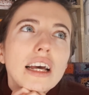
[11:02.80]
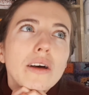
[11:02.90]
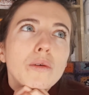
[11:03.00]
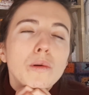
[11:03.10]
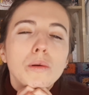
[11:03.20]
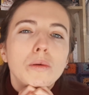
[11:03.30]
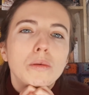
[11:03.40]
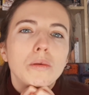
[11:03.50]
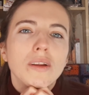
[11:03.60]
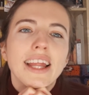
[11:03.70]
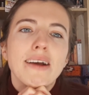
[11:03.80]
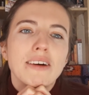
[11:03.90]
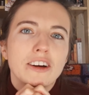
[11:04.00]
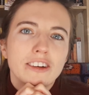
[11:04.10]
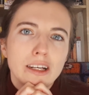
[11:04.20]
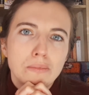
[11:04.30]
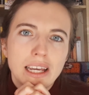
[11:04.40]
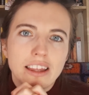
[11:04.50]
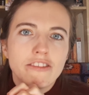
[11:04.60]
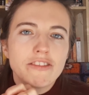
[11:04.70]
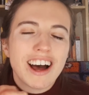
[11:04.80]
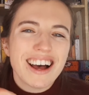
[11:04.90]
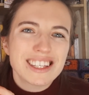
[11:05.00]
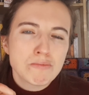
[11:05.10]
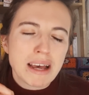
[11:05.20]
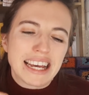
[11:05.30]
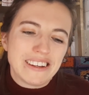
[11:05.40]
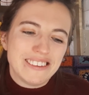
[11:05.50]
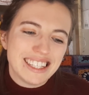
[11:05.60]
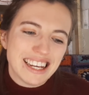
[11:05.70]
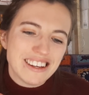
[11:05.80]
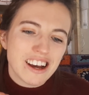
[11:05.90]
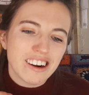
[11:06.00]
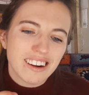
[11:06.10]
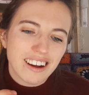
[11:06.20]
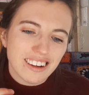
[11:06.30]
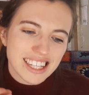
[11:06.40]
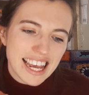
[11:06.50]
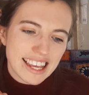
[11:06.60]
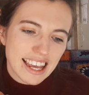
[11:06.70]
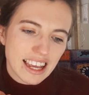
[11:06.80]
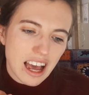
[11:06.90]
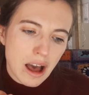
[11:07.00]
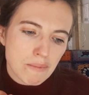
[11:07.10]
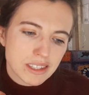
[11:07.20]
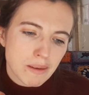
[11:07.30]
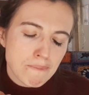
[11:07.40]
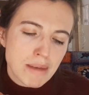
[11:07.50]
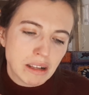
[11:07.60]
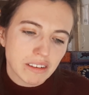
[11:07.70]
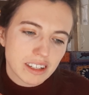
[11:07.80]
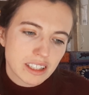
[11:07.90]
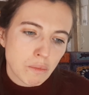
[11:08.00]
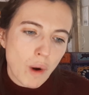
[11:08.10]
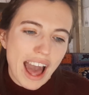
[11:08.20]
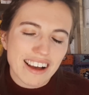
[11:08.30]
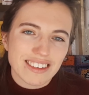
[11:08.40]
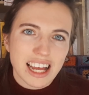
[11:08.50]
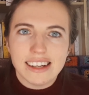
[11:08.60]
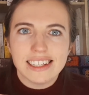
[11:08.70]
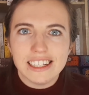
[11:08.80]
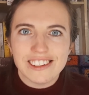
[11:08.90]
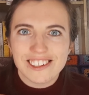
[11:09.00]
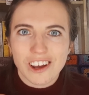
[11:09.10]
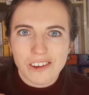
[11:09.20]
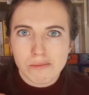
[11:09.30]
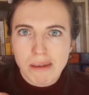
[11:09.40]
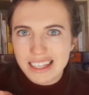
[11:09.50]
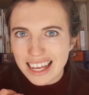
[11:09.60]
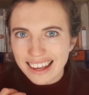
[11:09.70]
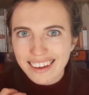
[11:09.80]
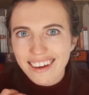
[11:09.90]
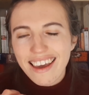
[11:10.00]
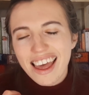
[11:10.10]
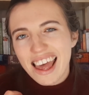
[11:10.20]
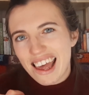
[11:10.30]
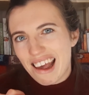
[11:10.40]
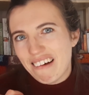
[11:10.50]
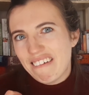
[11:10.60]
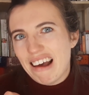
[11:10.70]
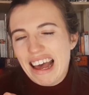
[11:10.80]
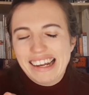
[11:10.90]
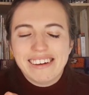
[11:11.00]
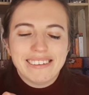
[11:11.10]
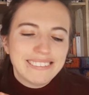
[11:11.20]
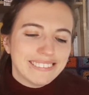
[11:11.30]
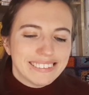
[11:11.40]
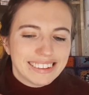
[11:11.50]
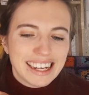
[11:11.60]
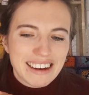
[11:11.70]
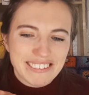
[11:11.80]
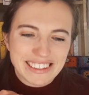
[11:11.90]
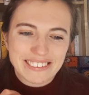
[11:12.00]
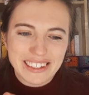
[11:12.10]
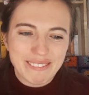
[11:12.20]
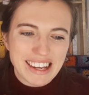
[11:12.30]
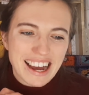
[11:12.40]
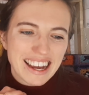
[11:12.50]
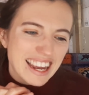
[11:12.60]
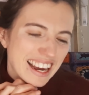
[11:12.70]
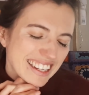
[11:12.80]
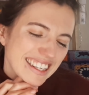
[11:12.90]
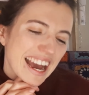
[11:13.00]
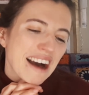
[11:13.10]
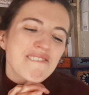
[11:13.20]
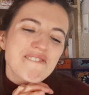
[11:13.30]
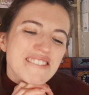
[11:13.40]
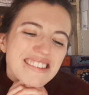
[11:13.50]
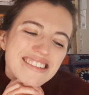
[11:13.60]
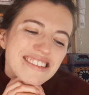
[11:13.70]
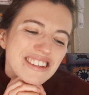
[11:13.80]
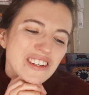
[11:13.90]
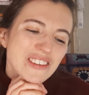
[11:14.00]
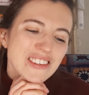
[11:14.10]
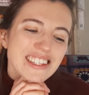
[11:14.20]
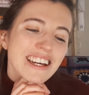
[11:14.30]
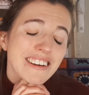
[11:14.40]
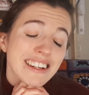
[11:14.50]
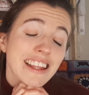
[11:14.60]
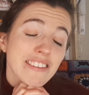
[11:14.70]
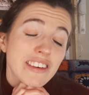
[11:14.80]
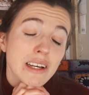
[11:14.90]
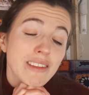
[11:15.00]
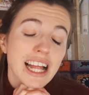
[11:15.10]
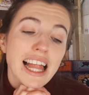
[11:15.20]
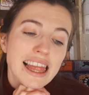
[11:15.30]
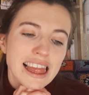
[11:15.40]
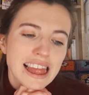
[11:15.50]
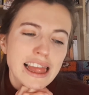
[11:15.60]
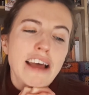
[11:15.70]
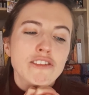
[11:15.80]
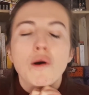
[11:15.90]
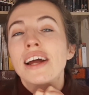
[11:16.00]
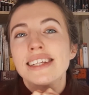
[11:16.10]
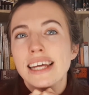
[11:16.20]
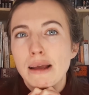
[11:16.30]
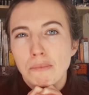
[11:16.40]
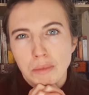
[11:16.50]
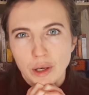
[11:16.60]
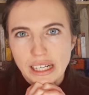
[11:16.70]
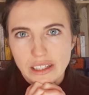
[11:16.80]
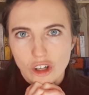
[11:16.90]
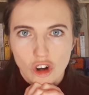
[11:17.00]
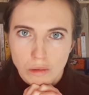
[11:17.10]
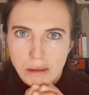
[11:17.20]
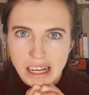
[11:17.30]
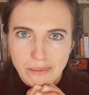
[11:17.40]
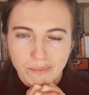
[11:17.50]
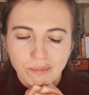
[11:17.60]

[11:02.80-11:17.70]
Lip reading: Oh, they were creepy. The first bit, you see a young girl taking some milk somewhere else, and she just goes missing. And oh, it was creepy. Yeah. Also, another film that left quite an imprint on me.